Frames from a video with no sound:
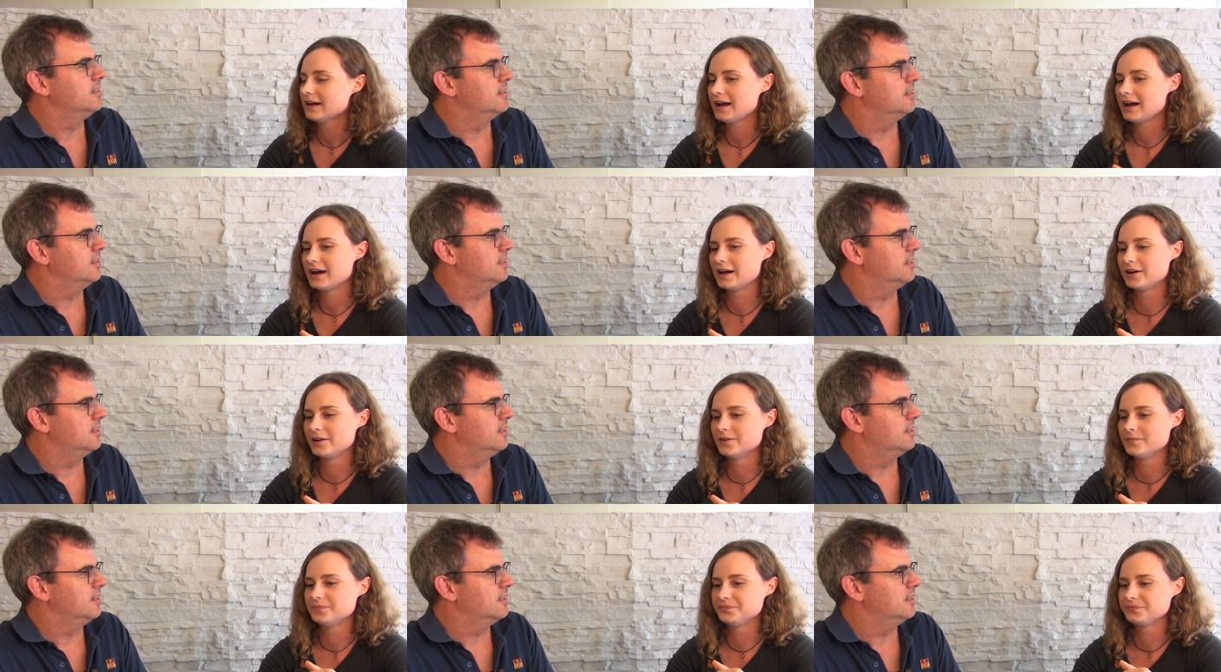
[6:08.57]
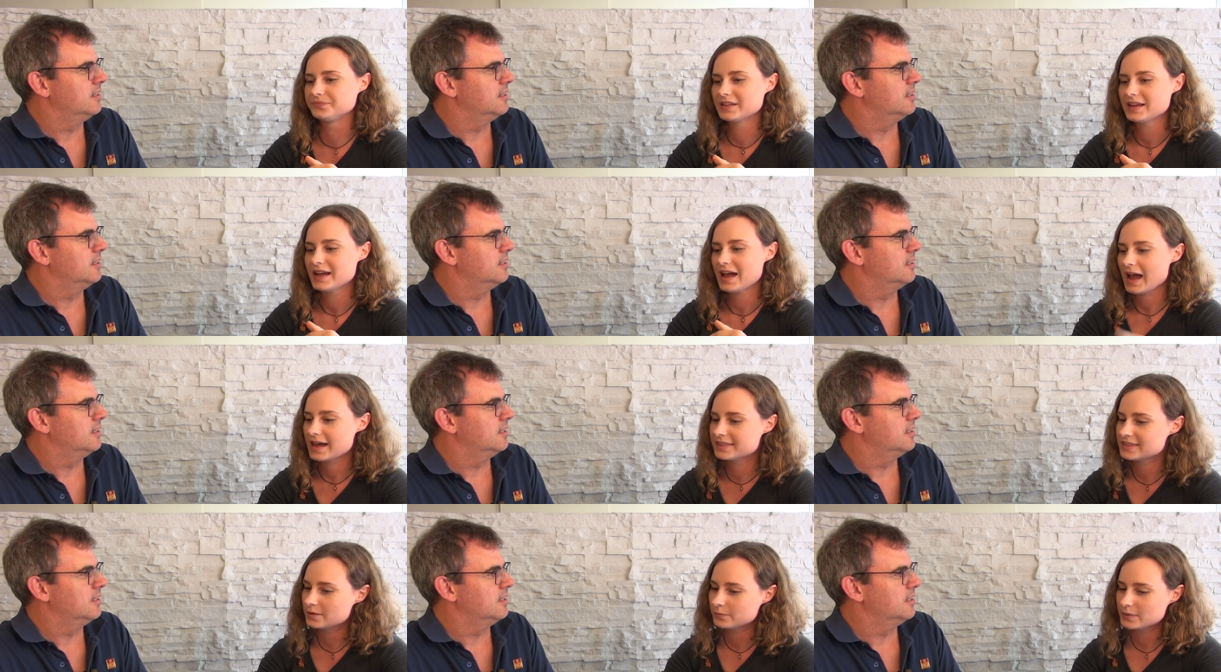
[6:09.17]
Speaker 1: Um,
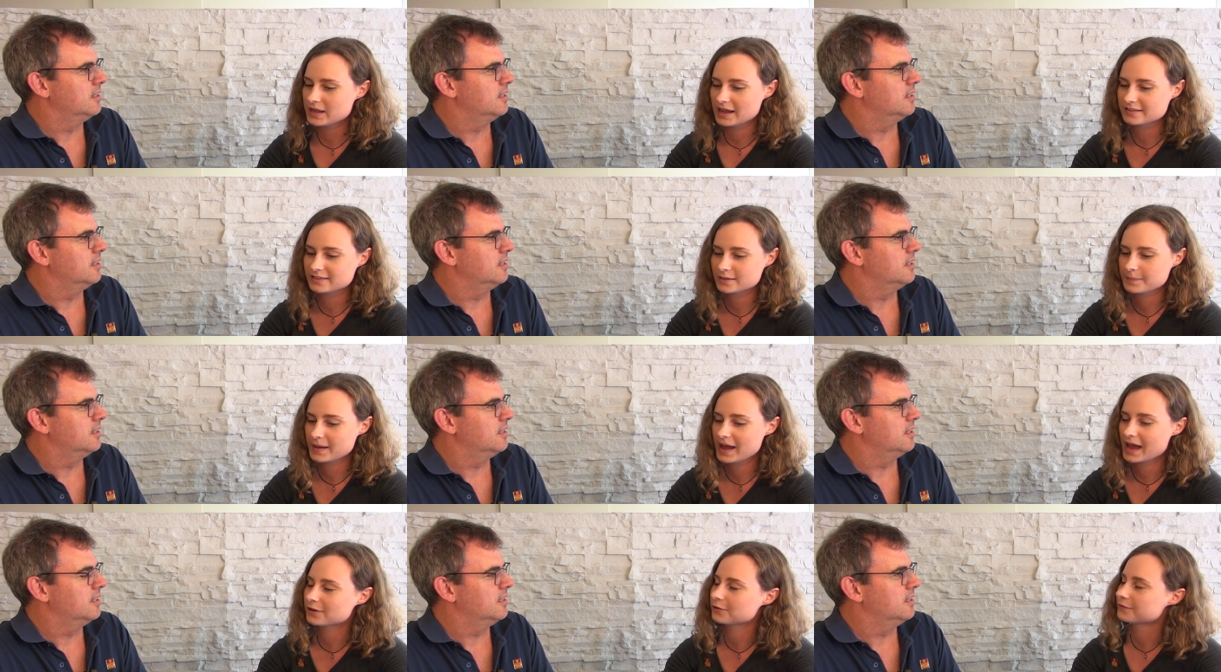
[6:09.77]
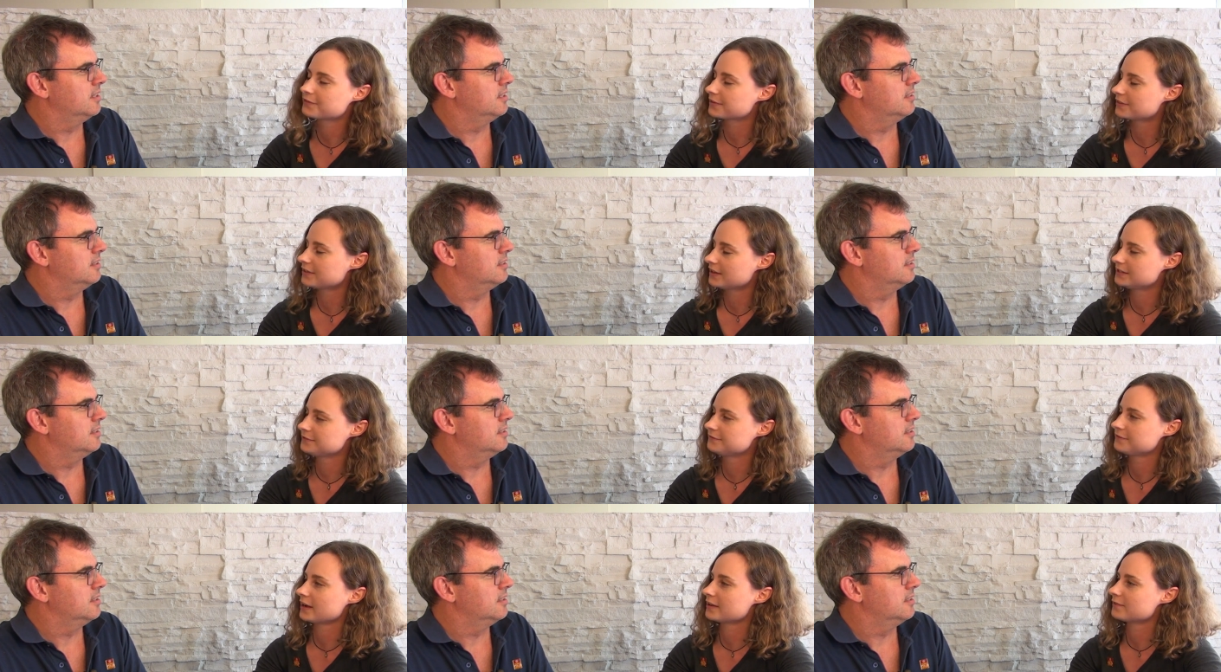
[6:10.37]
and then we had to paddle for
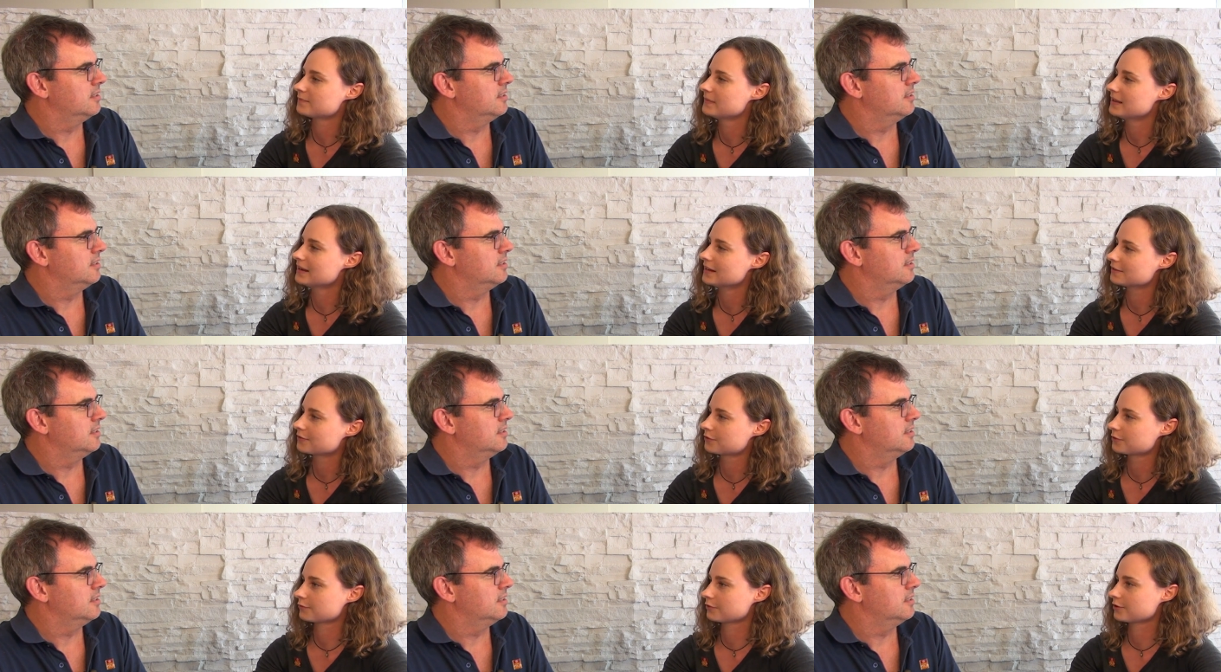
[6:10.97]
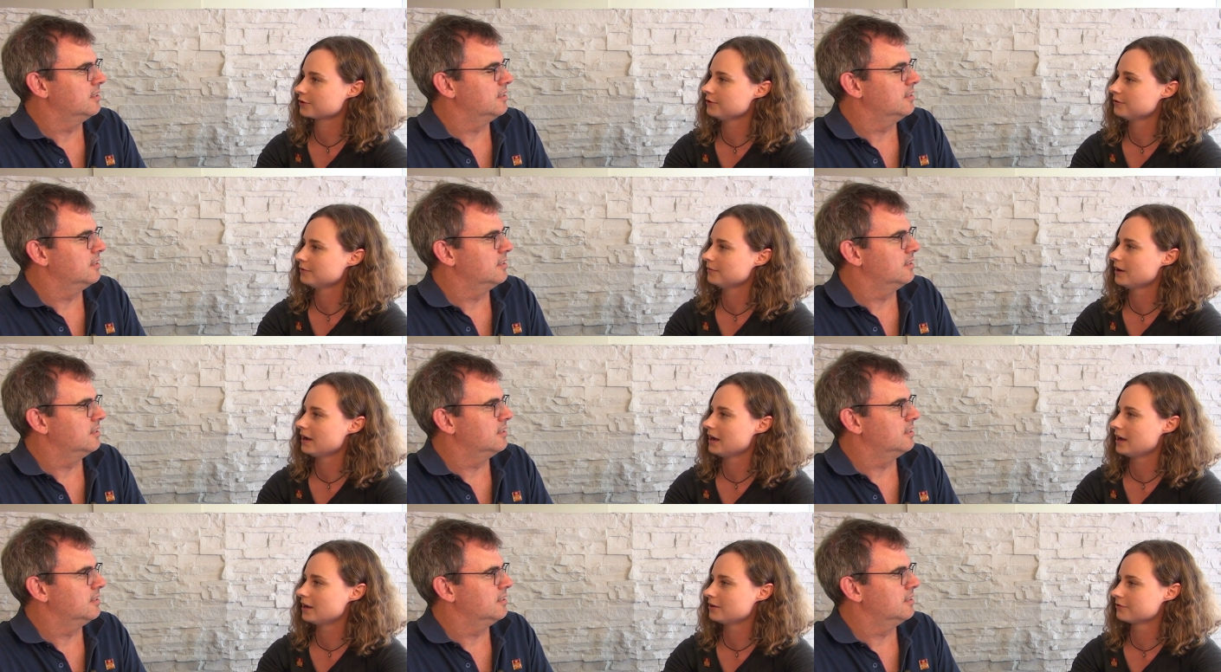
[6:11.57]
35 minutes through
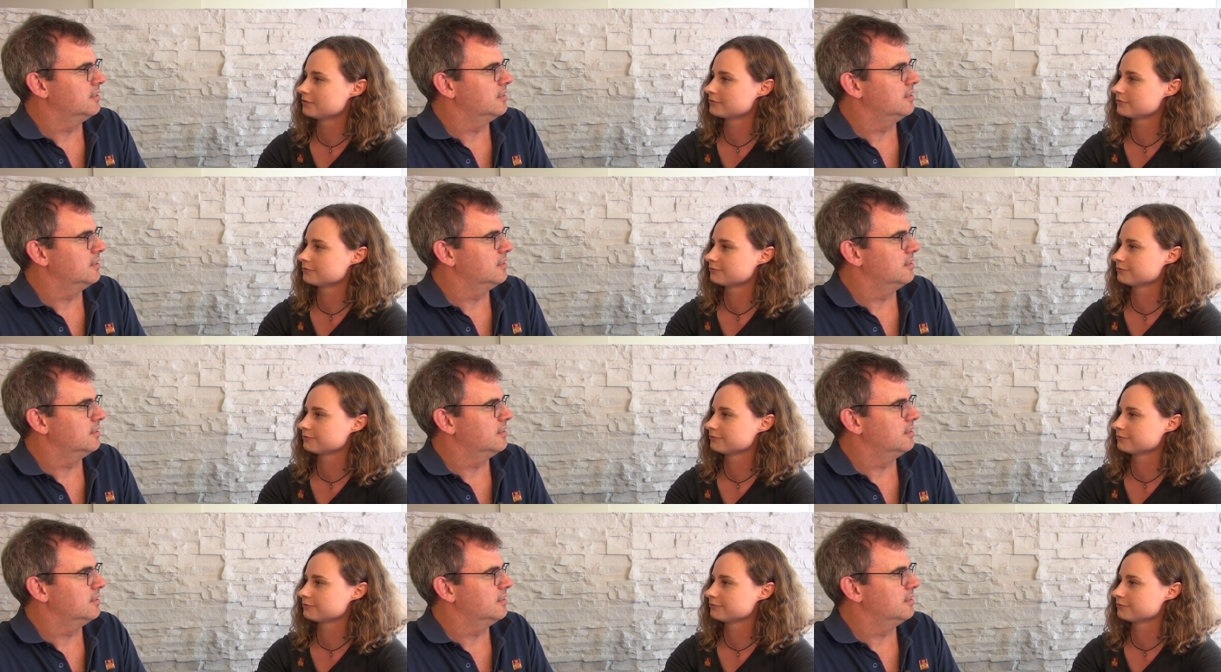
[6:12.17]
uh,